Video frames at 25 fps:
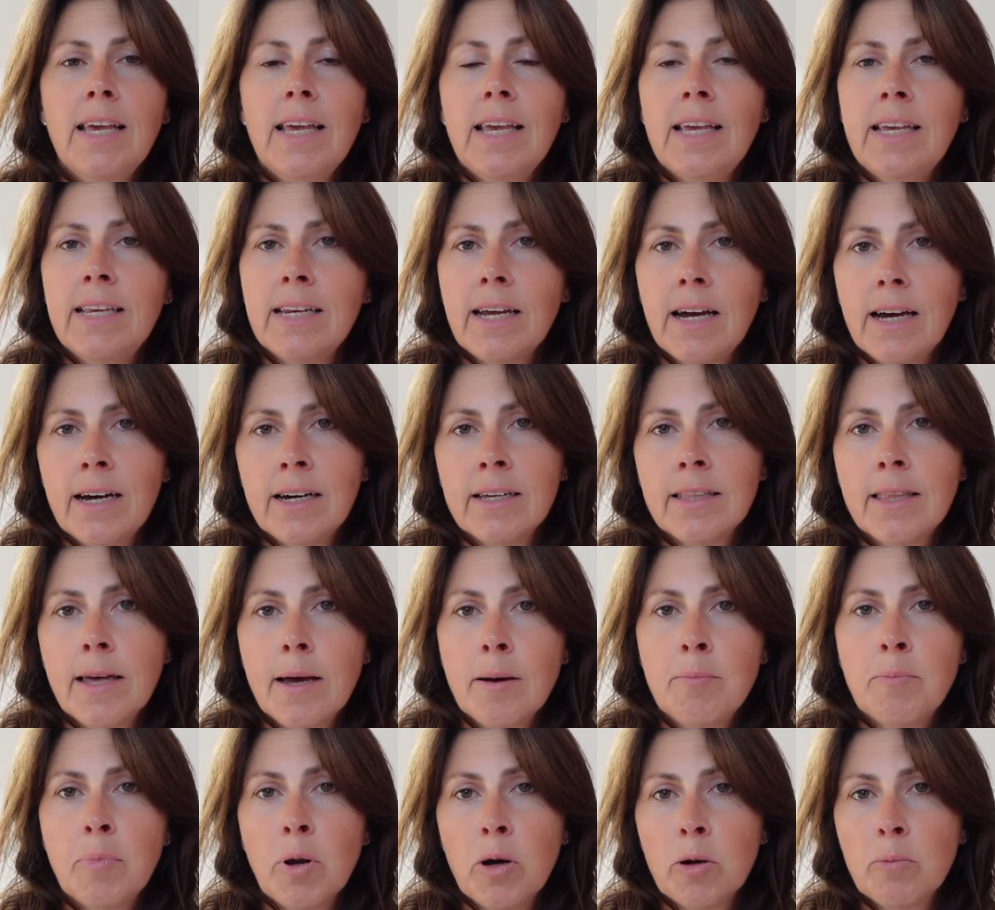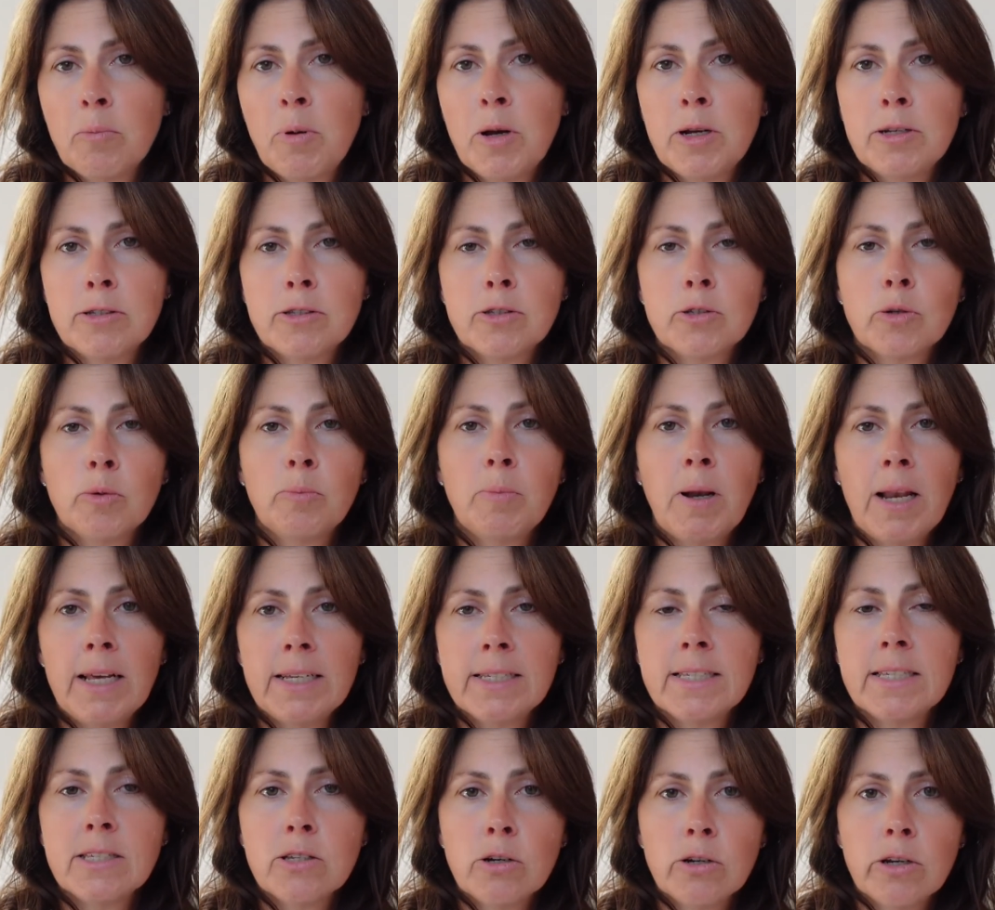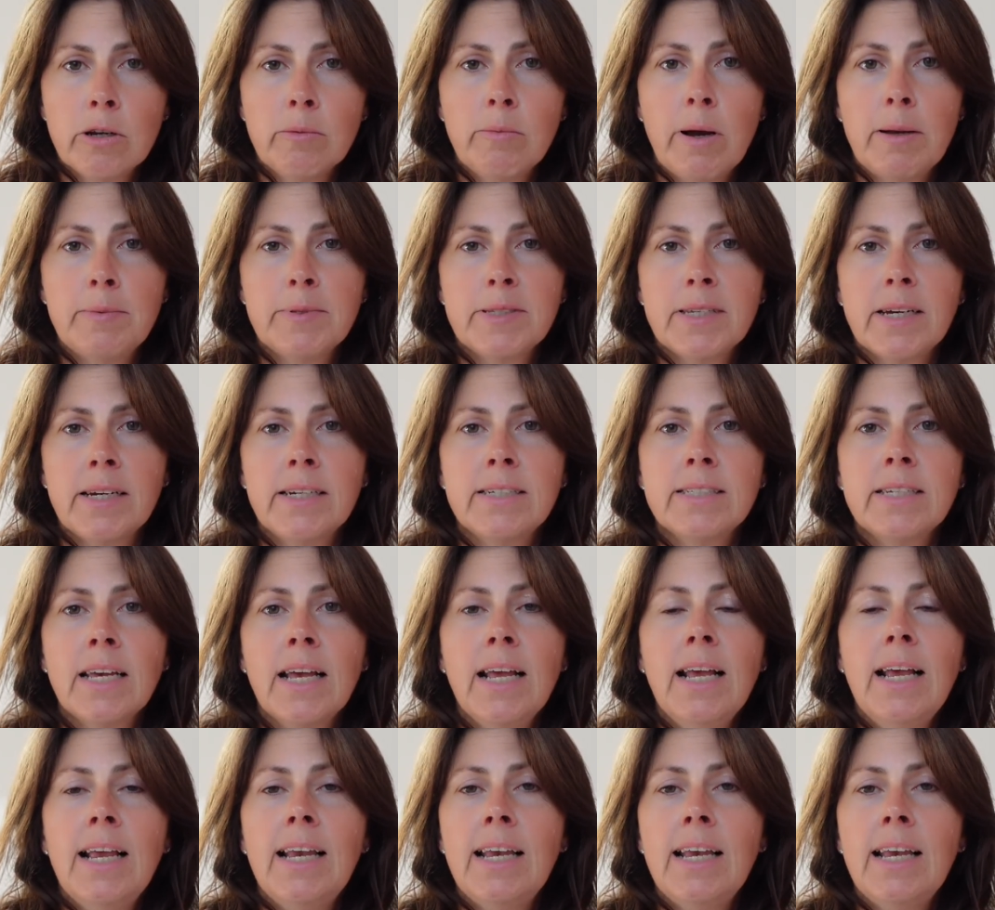in other blog posts or places on your website,